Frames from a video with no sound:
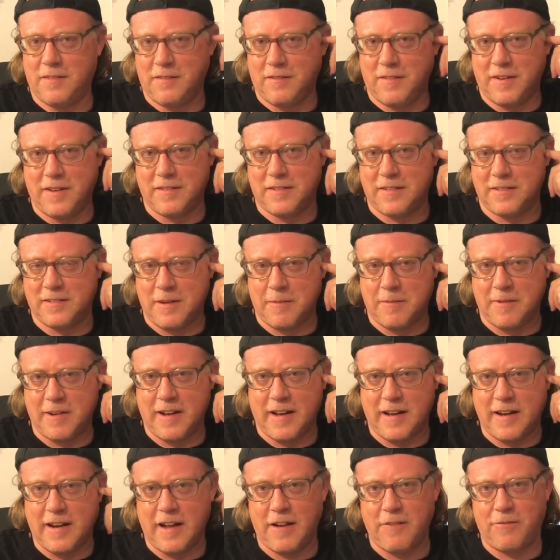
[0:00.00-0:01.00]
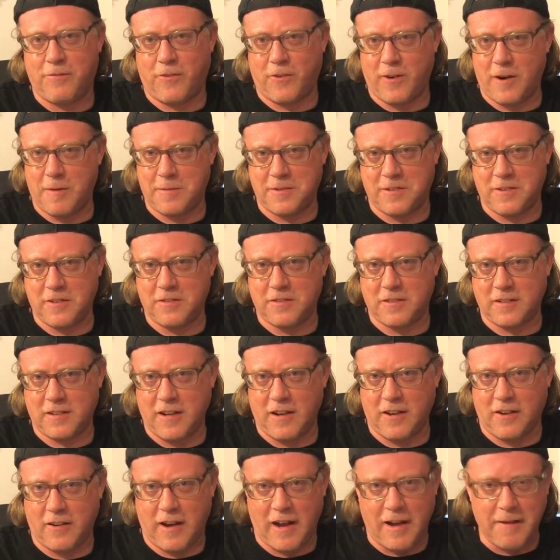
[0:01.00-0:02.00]
What is this, number 9? I have 4 episodes to
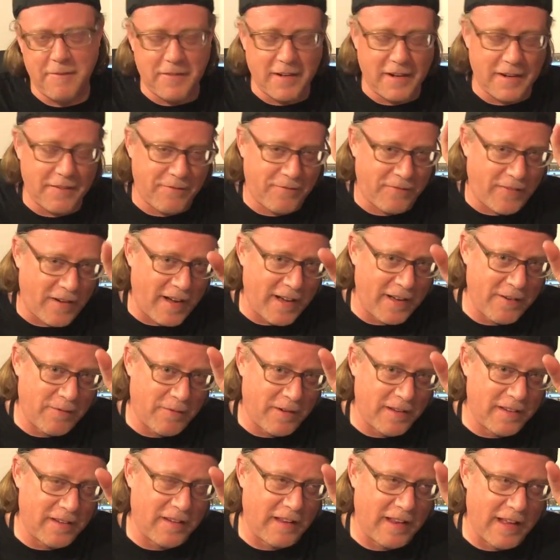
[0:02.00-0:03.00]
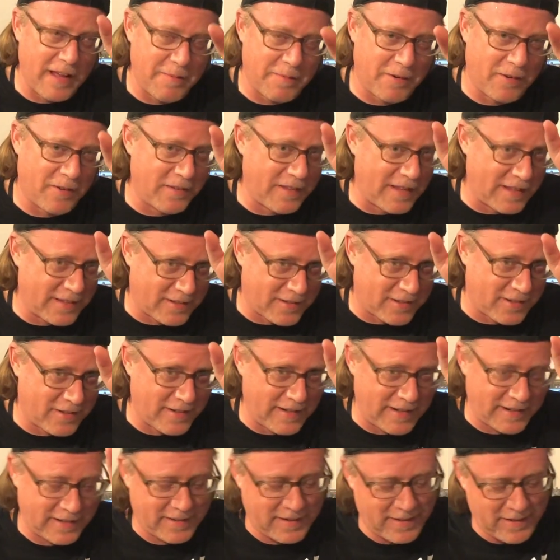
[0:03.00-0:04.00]
go. I'm going to find one label that's
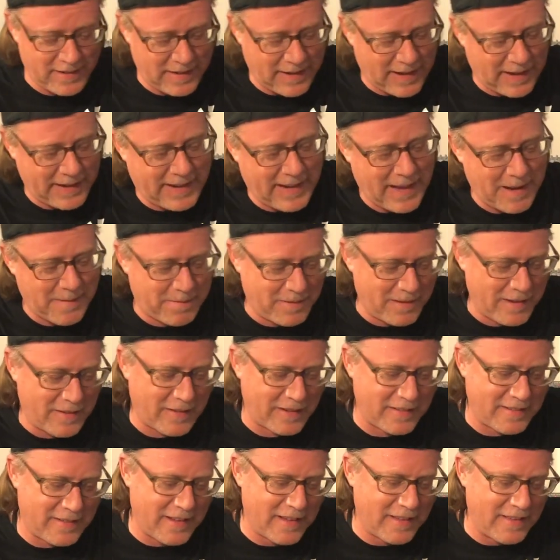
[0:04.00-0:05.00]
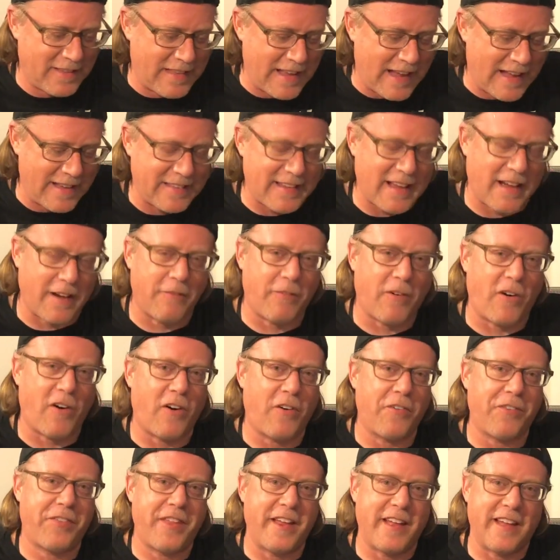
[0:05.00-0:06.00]
correct. I can't believe I did that. Of
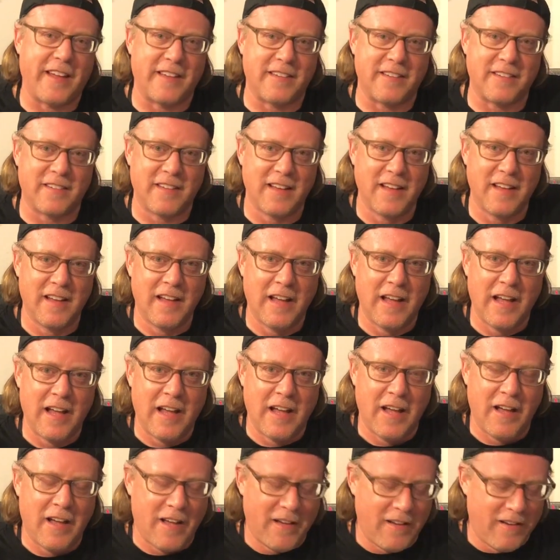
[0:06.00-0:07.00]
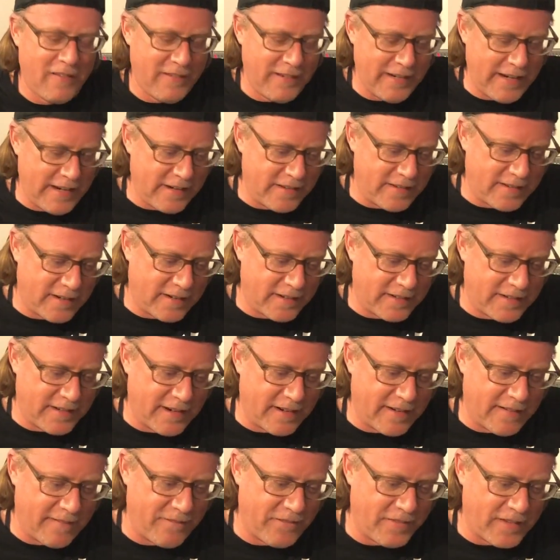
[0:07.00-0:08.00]
all things, we need a dark beer.